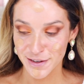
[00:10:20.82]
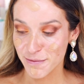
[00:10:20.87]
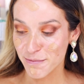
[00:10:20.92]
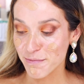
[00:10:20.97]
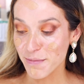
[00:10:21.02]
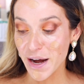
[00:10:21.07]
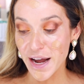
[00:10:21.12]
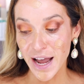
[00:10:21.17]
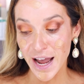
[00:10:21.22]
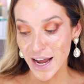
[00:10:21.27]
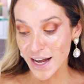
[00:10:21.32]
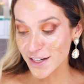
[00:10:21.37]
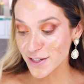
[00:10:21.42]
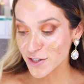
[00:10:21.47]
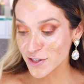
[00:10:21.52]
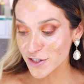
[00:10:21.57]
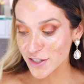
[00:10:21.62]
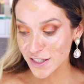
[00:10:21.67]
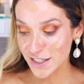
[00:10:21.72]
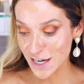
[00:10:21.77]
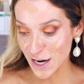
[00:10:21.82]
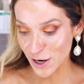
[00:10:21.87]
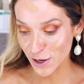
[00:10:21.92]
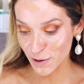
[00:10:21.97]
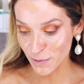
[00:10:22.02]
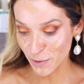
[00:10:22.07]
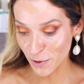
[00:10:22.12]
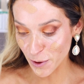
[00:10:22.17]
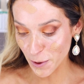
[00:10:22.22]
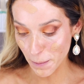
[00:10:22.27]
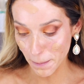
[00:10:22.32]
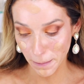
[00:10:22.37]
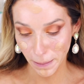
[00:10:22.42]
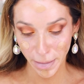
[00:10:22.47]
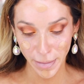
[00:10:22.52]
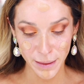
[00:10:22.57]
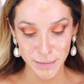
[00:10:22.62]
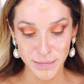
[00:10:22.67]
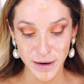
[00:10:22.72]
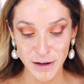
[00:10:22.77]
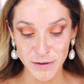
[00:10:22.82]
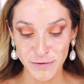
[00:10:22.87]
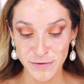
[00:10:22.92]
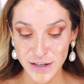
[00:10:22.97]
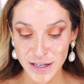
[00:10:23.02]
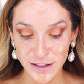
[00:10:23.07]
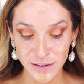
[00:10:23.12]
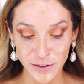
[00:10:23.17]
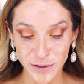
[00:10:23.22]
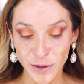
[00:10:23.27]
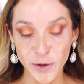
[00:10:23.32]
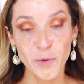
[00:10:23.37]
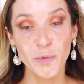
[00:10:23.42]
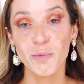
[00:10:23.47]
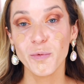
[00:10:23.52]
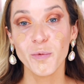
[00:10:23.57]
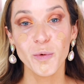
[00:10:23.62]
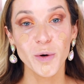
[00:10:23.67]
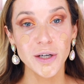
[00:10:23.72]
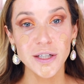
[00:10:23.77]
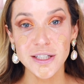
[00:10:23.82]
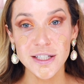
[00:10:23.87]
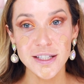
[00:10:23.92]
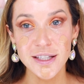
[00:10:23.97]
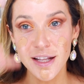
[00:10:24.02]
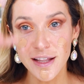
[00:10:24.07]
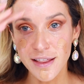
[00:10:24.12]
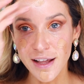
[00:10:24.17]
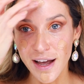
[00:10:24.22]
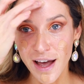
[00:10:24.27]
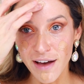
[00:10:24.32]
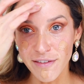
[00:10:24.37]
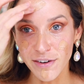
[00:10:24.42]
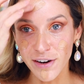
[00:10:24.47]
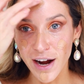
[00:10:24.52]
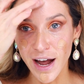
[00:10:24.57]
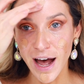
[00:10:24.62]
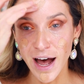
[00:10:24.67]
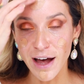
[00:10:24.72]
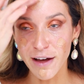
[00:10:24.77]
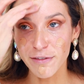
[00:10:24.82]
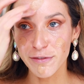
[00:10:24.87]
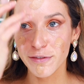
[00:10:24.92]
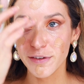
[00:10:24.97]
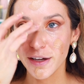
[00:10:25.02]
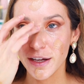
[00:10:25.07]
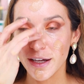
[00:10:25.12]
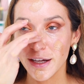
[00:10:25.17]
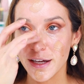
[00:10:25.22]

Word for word: My hands look terrible. My feet look worse than they ever have,